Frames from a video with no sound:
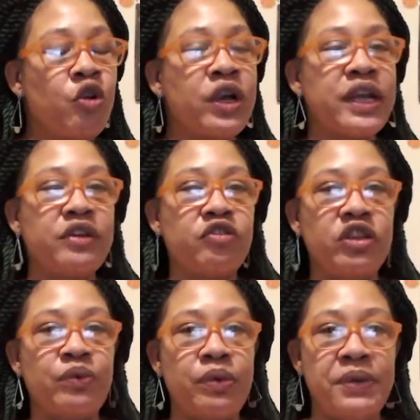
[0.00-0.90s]
energy
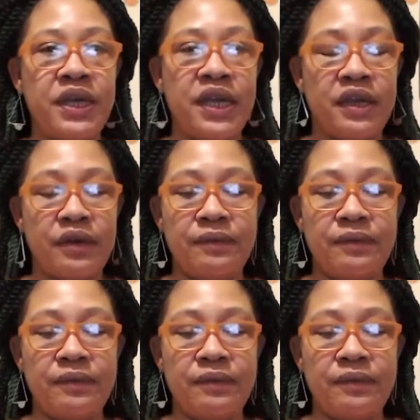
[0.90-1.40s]
will be here.